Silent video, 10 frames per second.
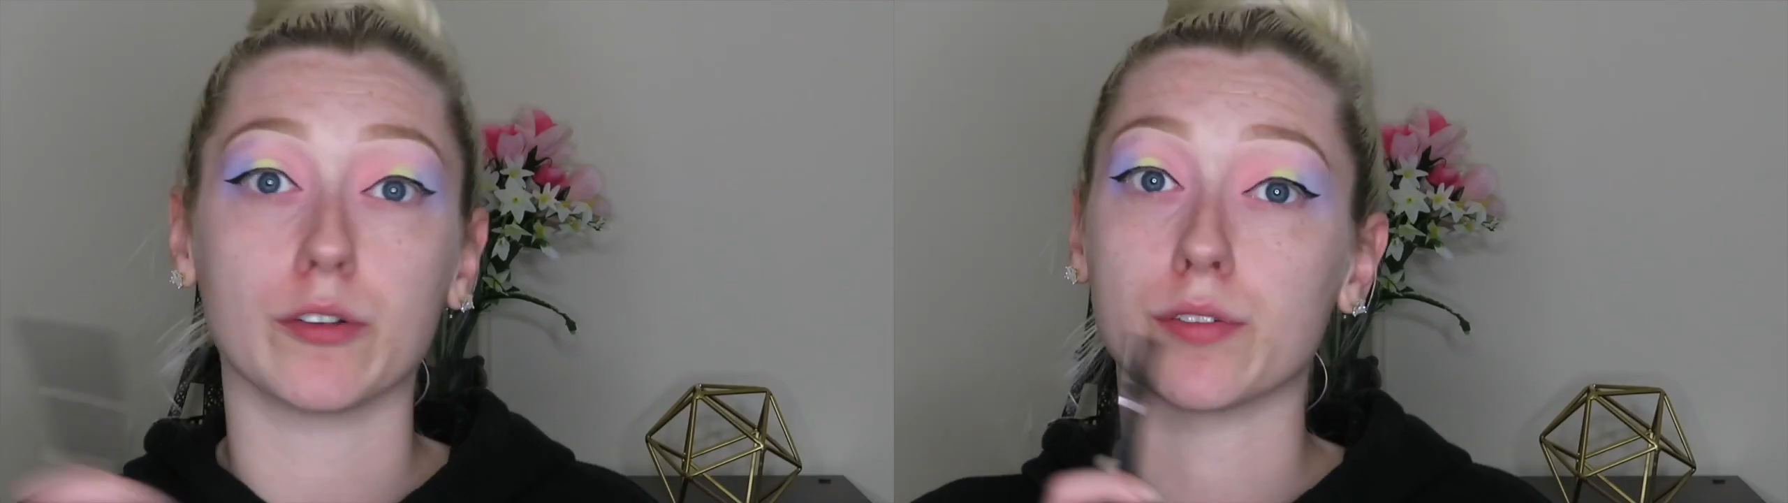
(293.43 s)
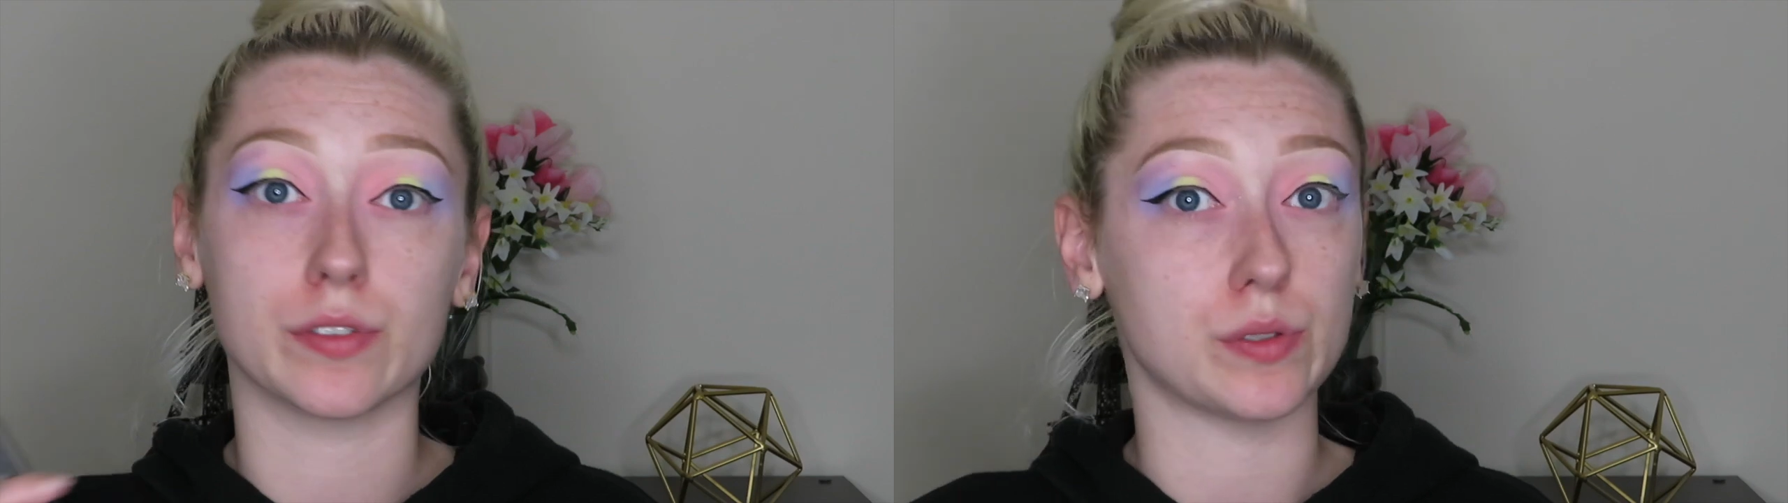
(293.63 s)

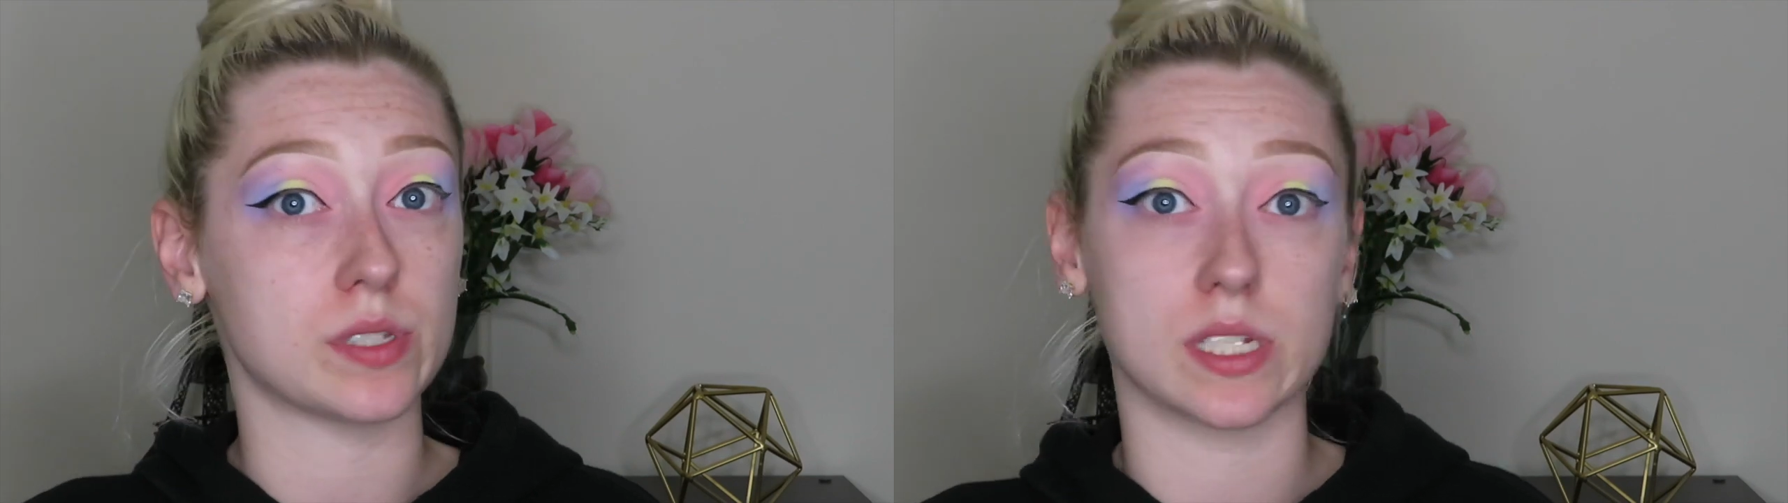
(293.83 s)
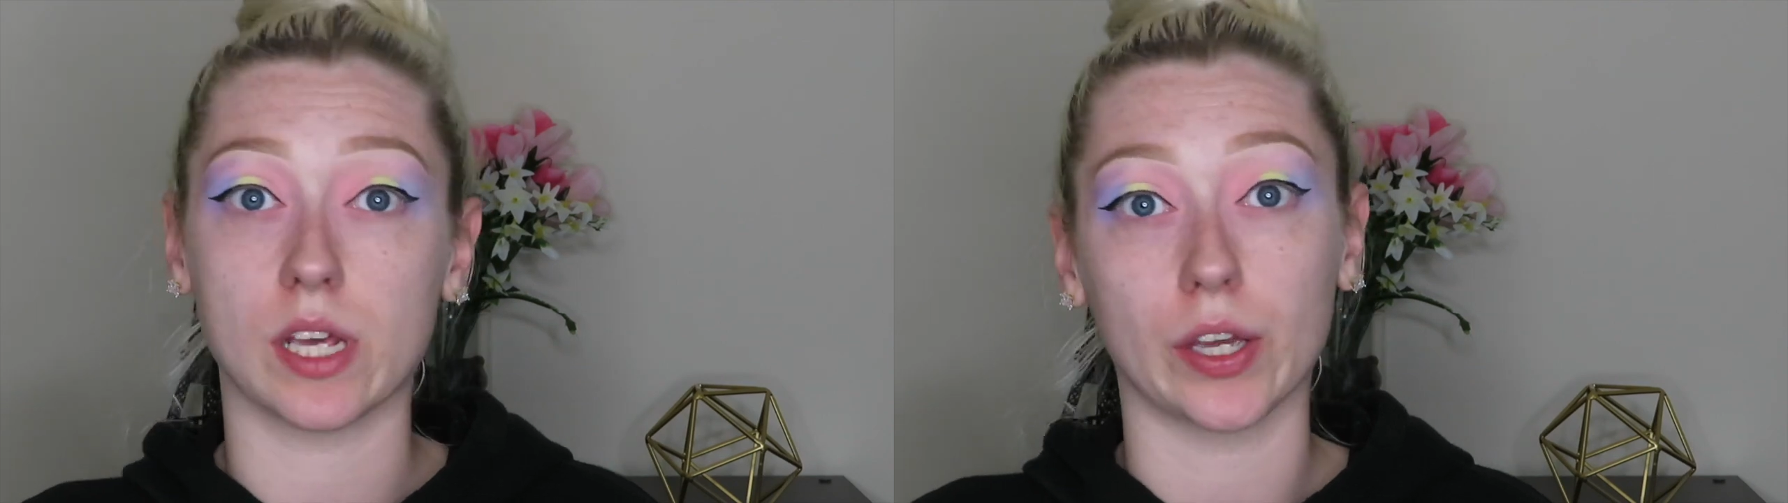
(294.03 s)

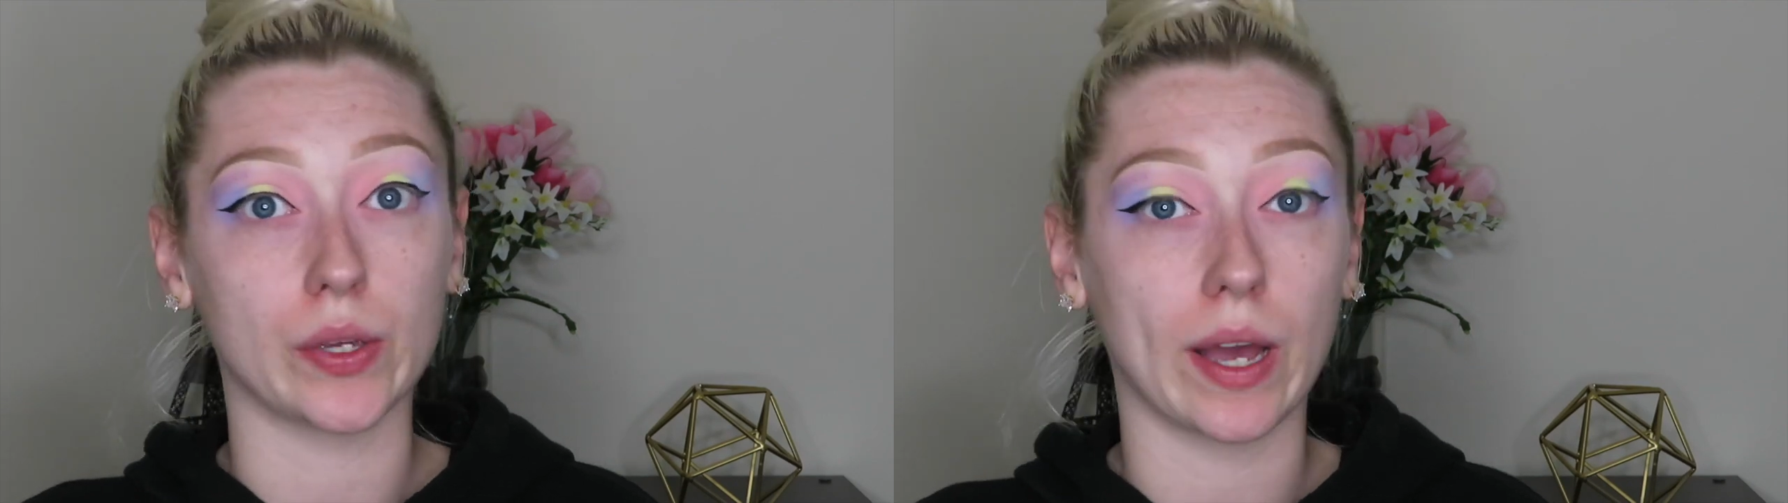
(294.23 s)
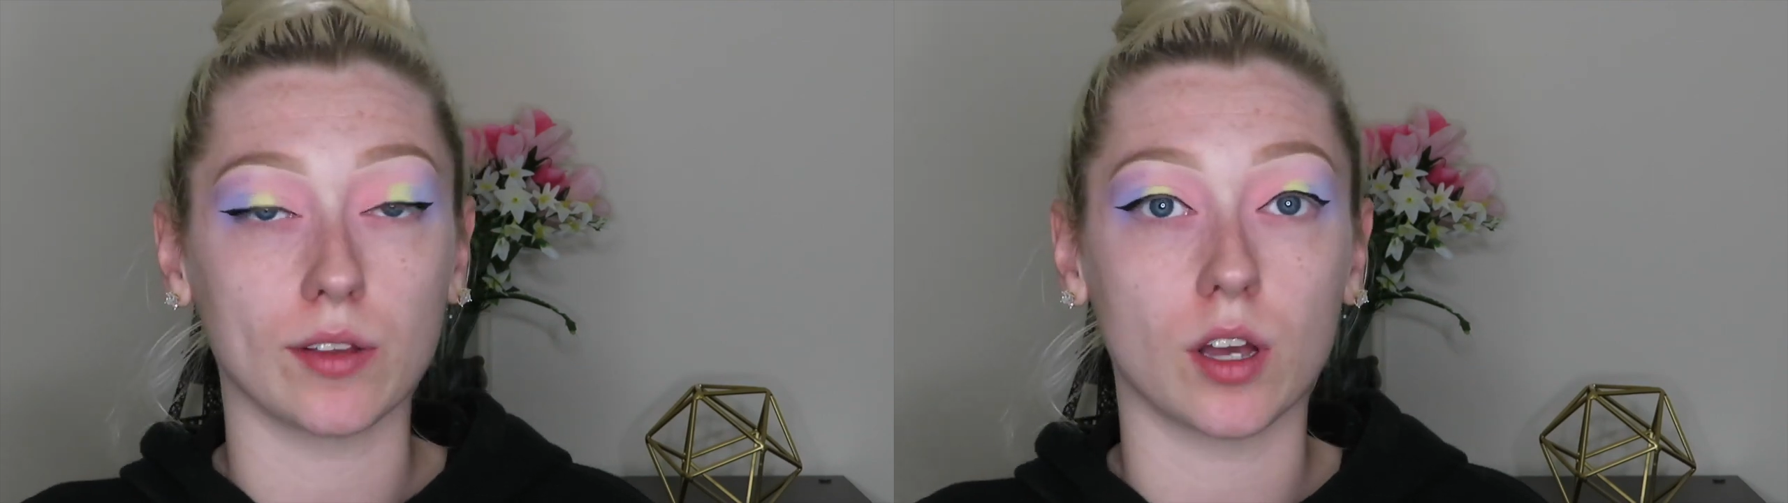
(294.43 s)
refuse to tell
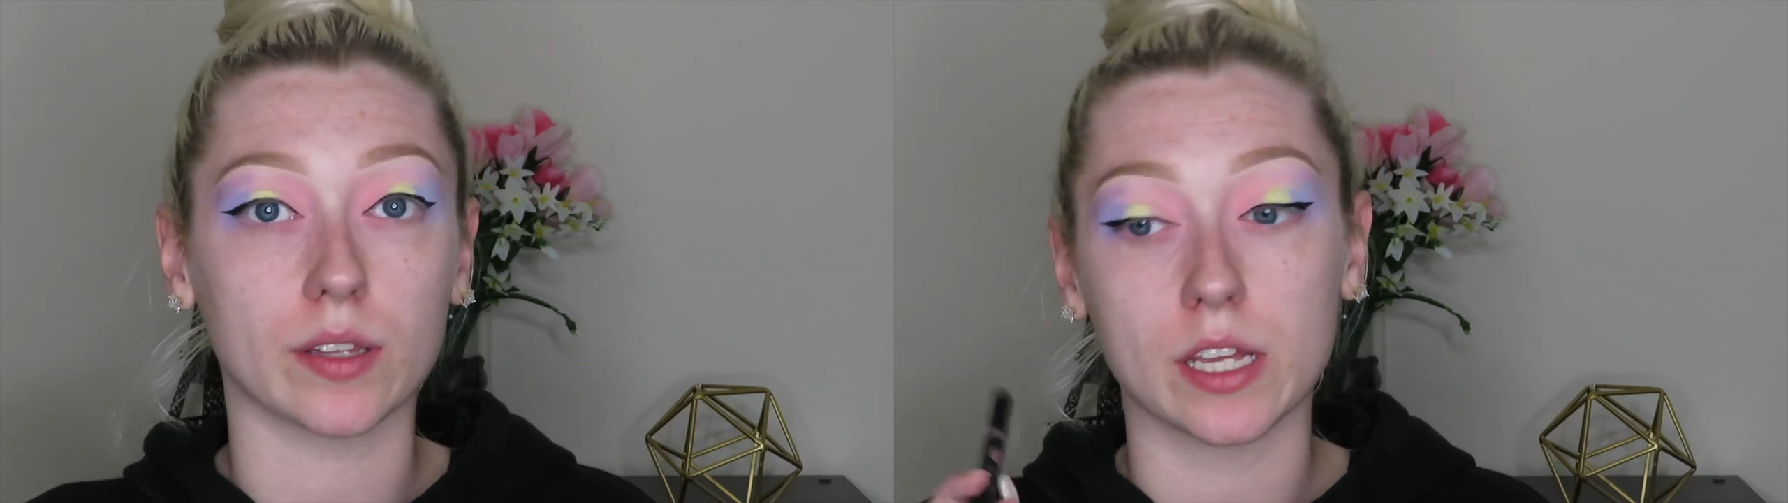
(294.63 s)
you how long